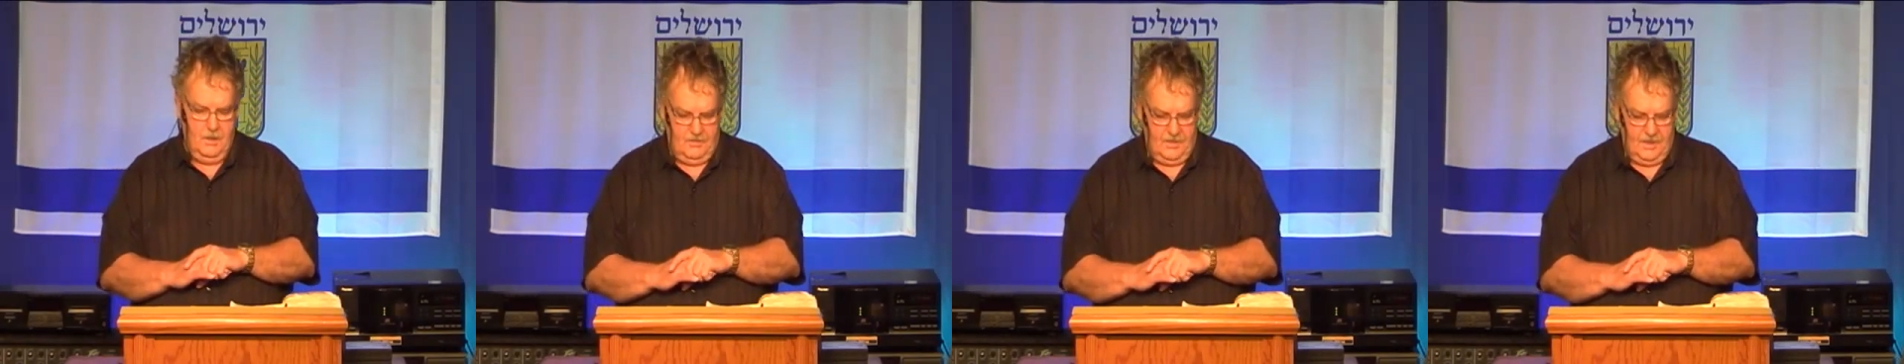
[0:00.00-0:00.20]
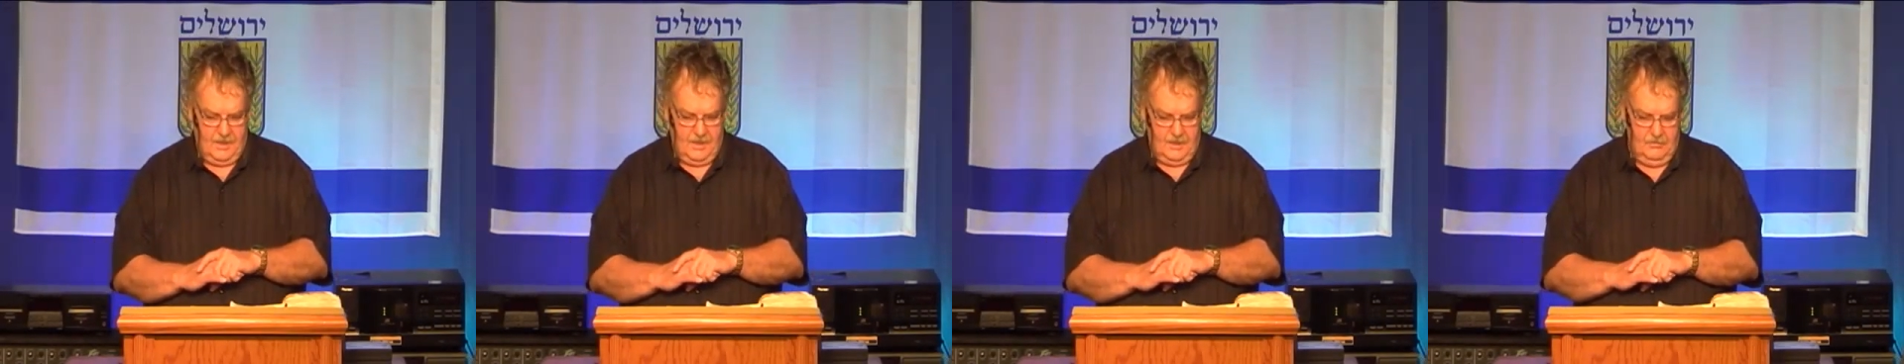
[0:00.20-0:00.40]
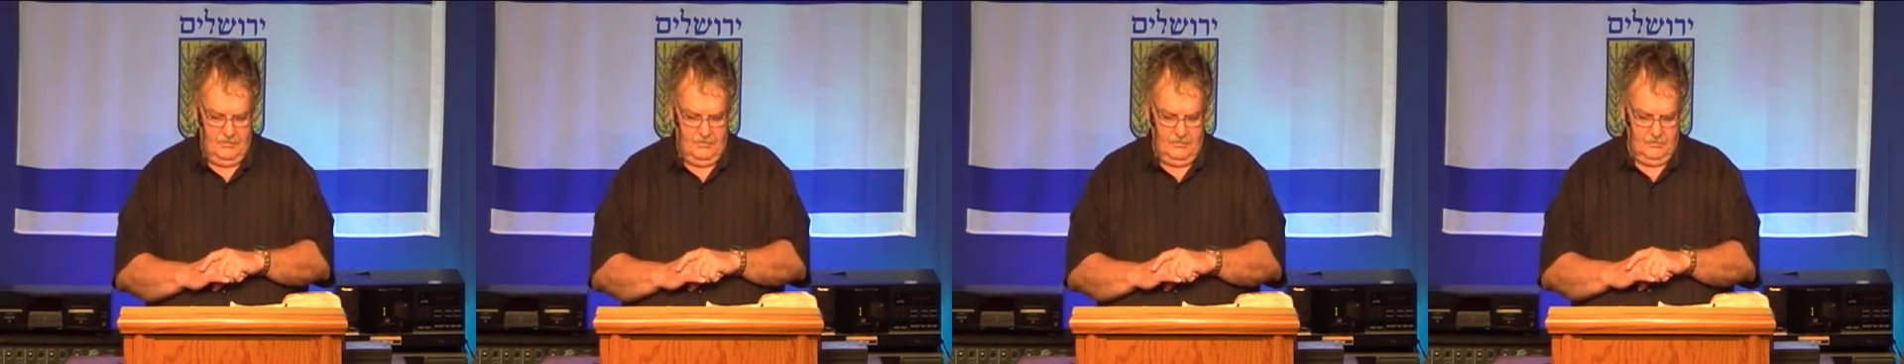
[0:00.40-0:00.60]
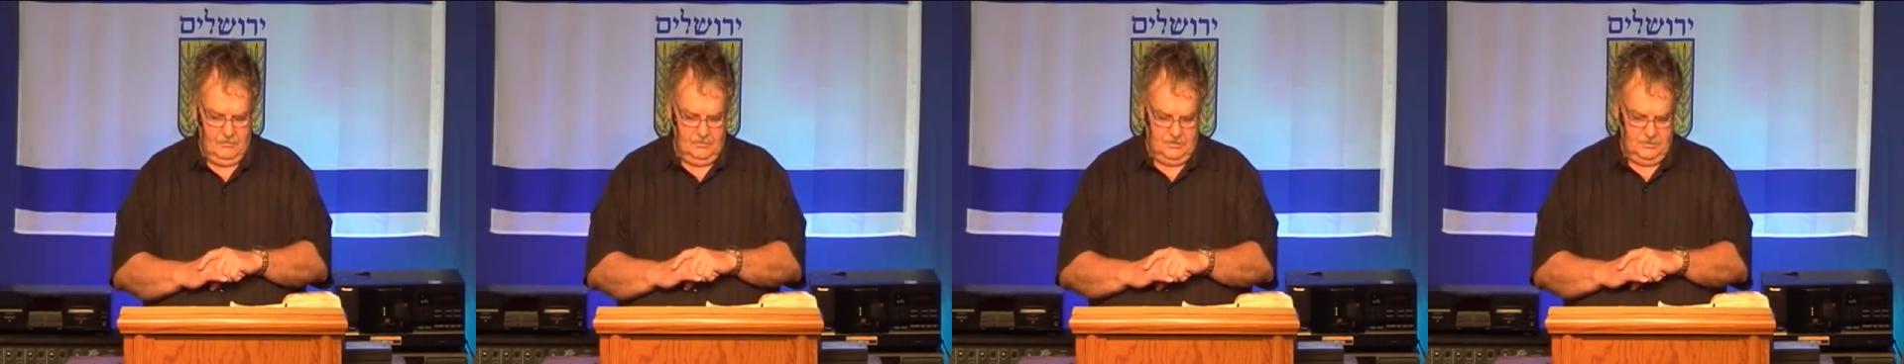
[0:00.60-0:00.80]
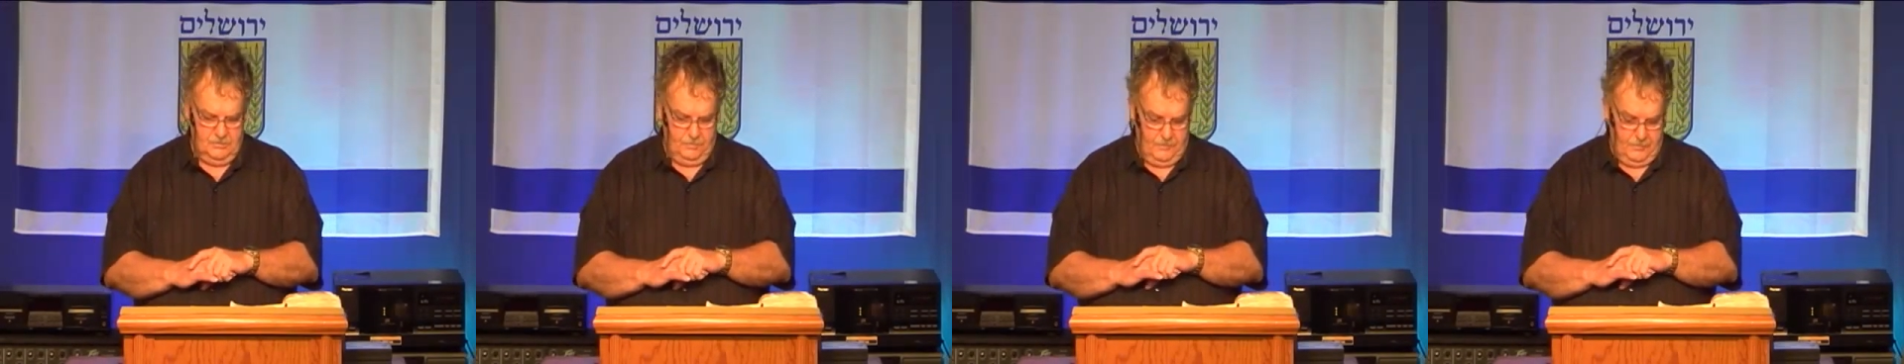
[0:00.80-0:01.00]
Thank you,
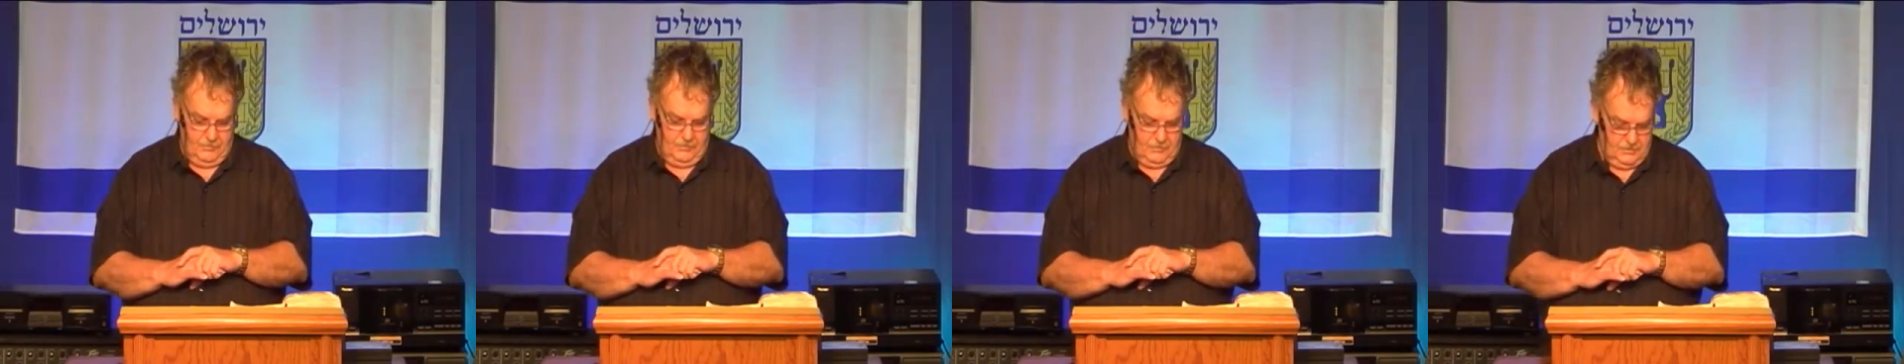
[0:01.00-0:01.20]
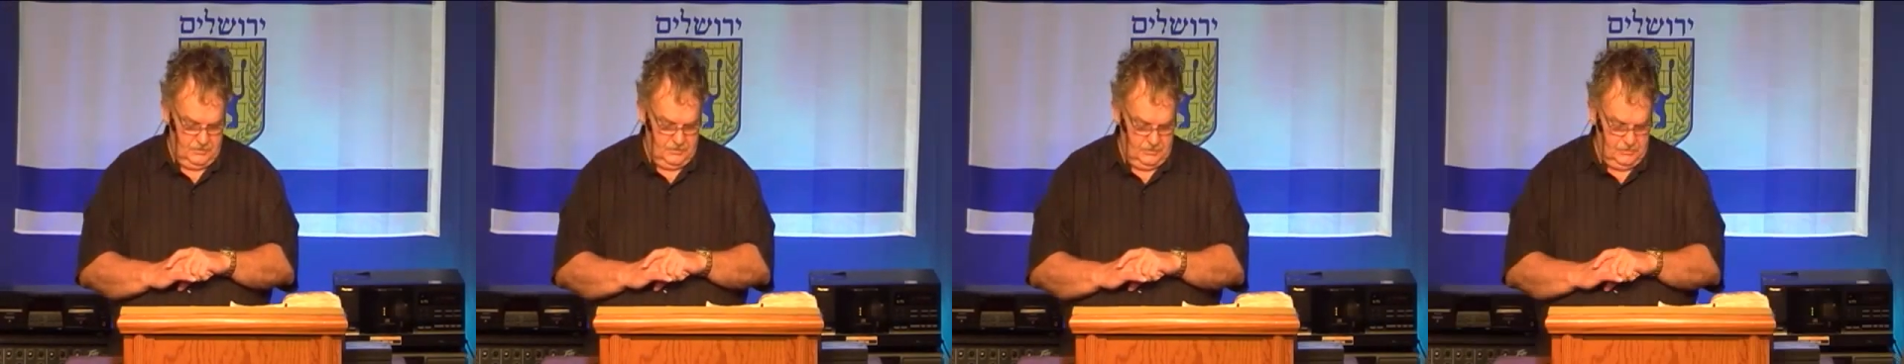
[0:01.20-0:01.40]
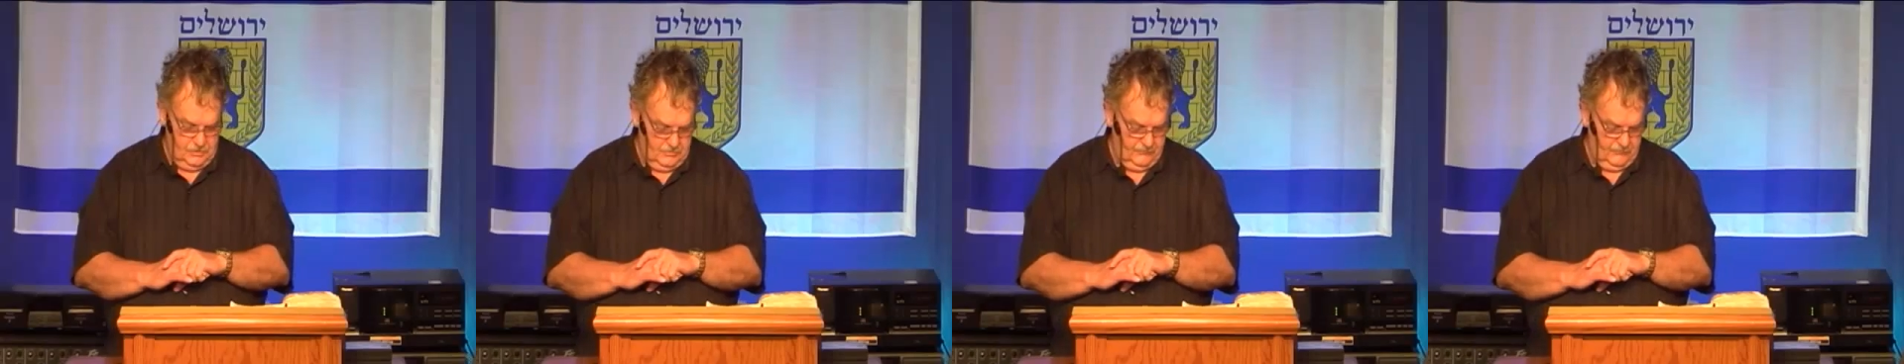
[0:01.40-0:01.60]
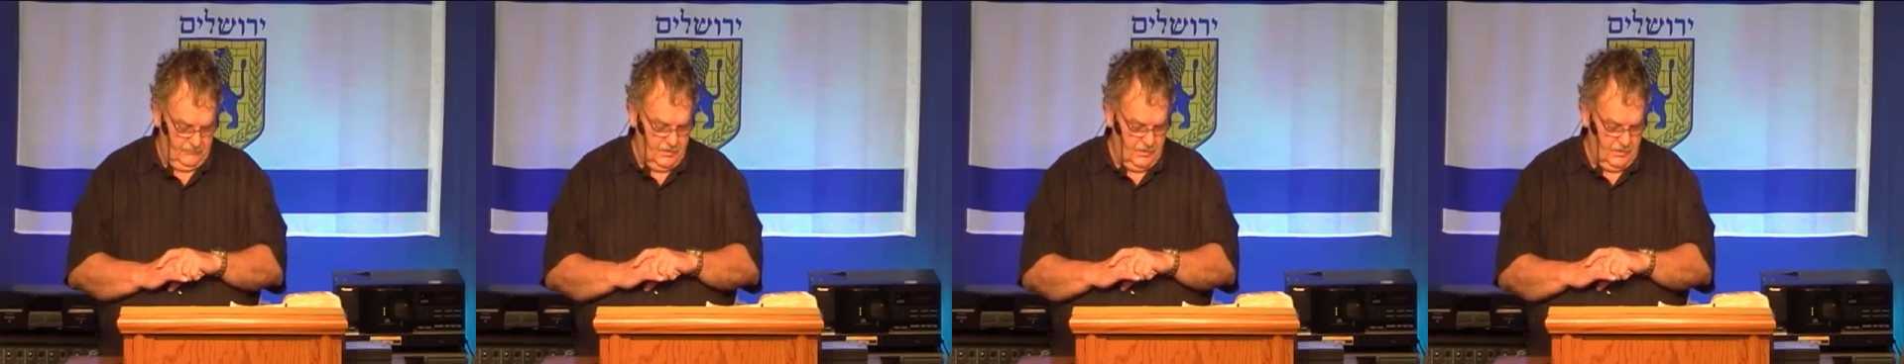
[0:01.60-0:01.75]
Holy Spirit, that you have